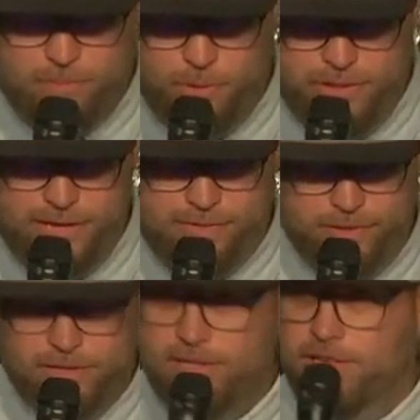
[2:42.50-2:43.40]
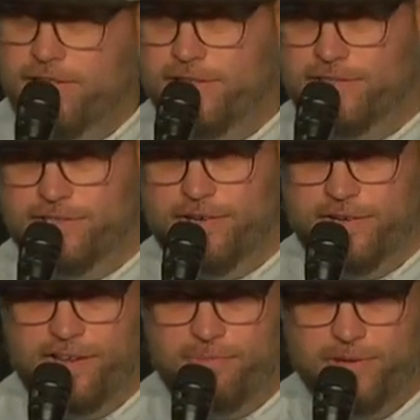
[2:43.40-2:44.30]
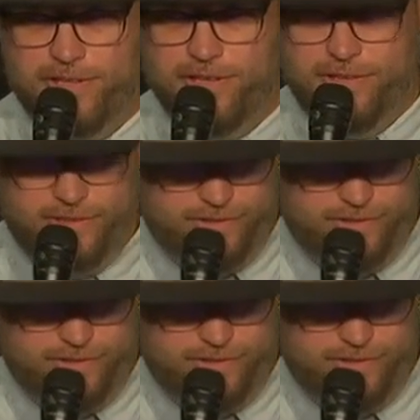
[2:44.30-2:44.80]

him more than ever. This is starting off pretty good,